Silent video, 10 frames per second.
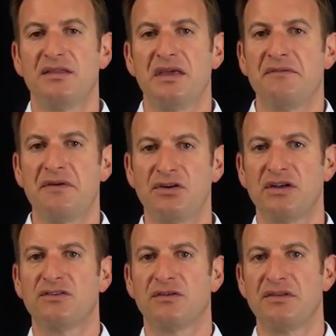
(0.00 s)
There are
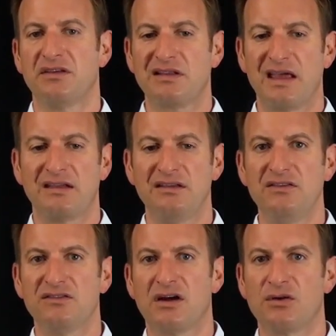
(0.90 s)
variants of this like
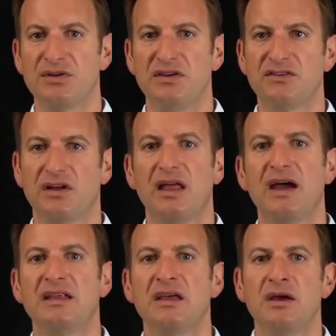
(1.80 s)
D-star or D-star
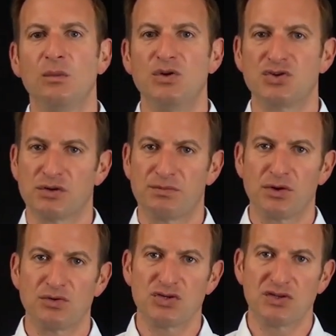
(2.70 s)
Lite, which are
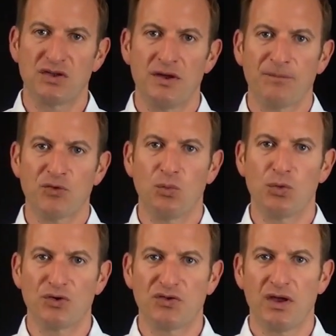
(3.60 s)
approaches
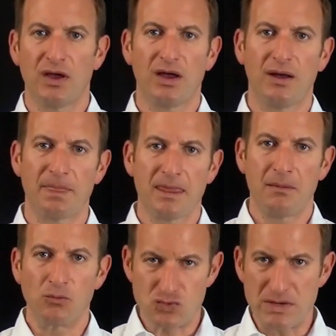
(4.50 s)
towards
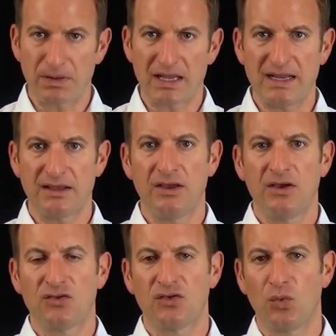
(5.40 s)
replanning.
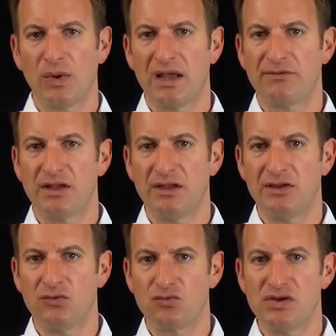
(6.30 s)
So whenever you need
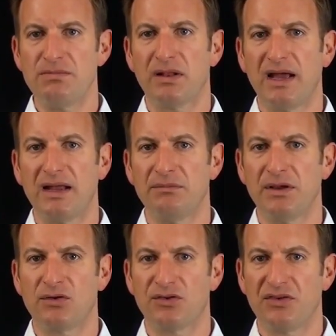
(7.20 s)
to replan
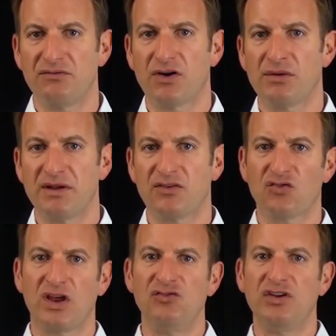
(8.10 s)
because the environment is
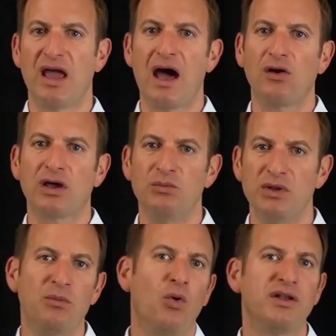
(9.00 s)
changing, how can we
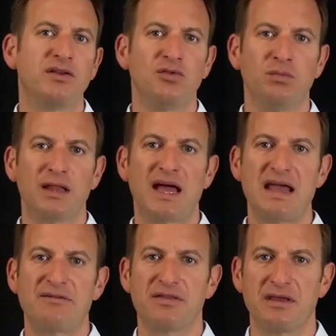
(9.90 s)
avoid to plan
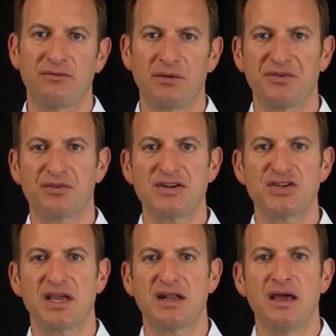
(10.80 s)
everything from scratch
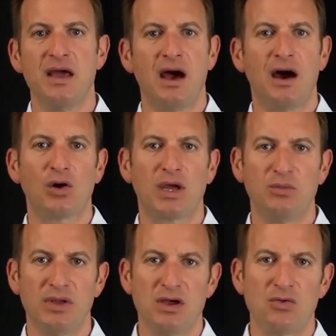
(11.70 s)
again? How can
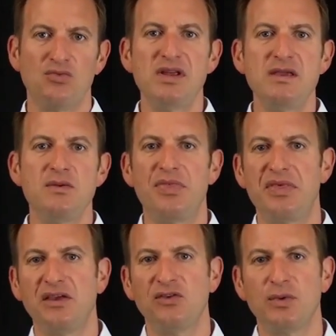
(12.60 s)
we reuse
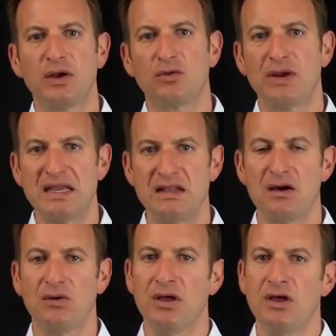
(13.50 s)
things we already
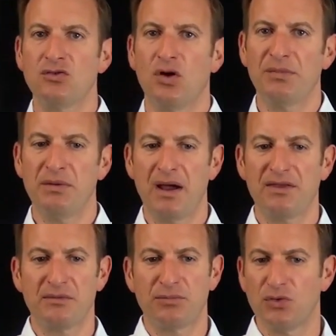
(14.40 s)
know to
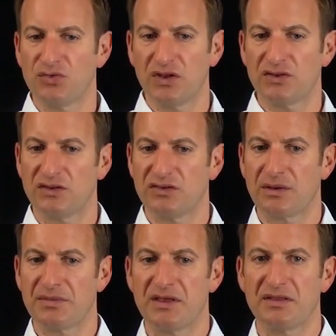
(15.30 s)
optimize the processes?
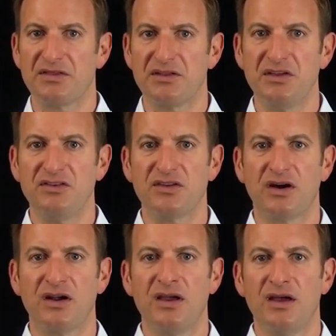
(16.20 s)
Something that the
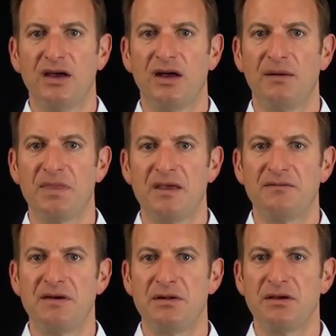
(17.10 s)
D-star
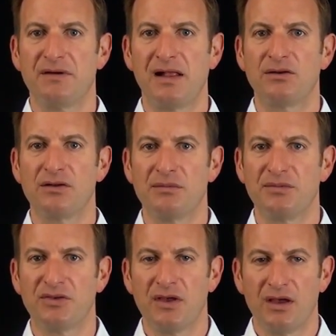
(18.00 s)
family of
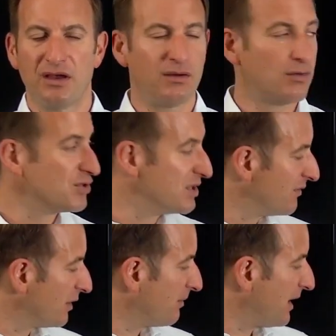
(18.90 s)
algorithms originally
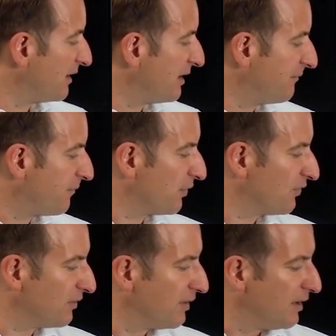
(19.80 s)
developed by Dave
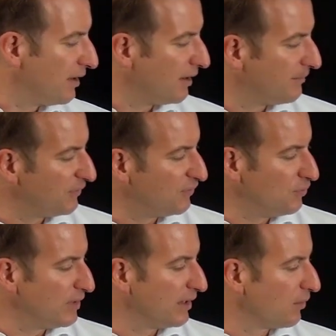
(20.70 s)
Ferguson is
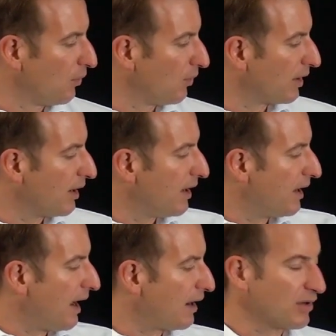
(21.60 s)
doing, or
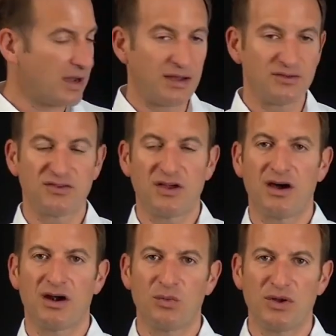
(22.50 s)

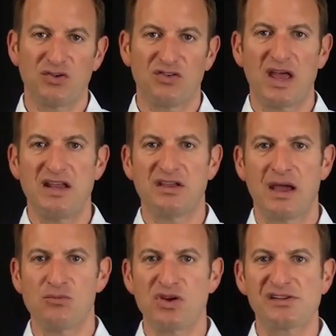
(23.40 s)
ARA-star, which is
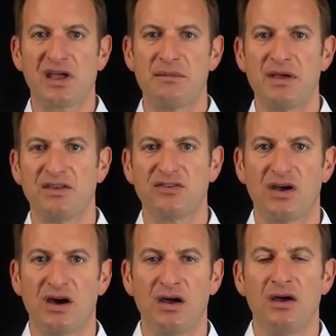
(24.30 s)
anytime real-time
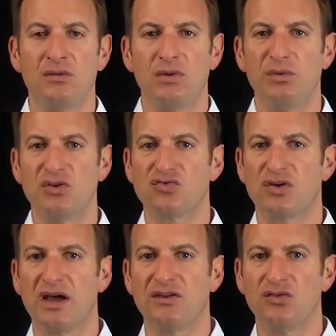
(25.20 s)
A-star, where we
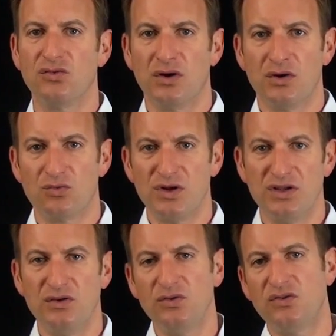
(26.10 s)
try to
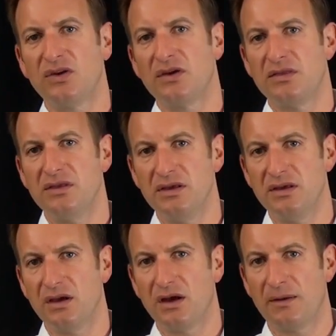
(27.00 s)
reduce
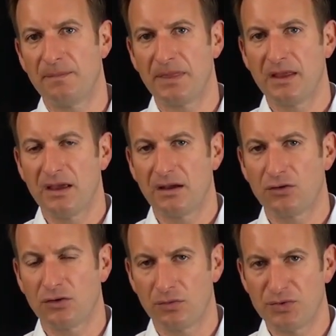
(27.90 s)
the
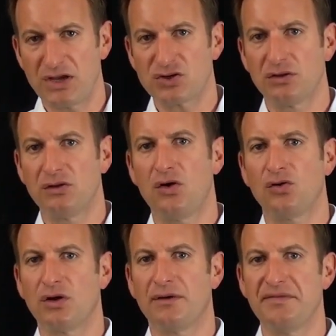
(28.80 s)
computational
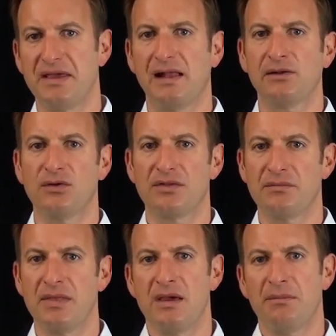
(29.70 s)
load of the
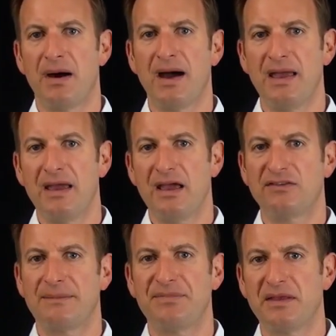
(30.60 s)
algorithm by
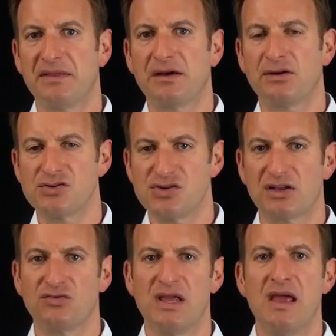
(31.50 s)
accepting that our
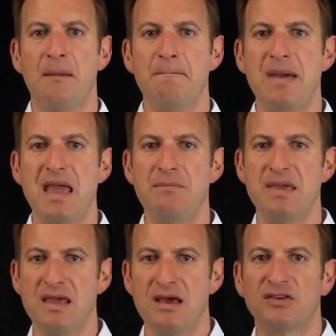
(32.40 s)
trajectory may
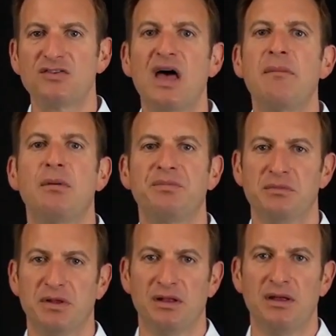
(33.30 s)
be
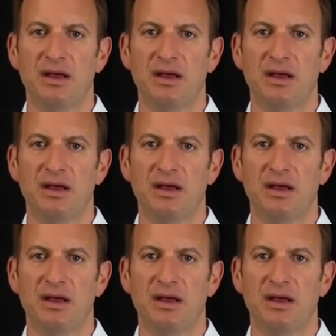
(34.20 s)
suboptimal.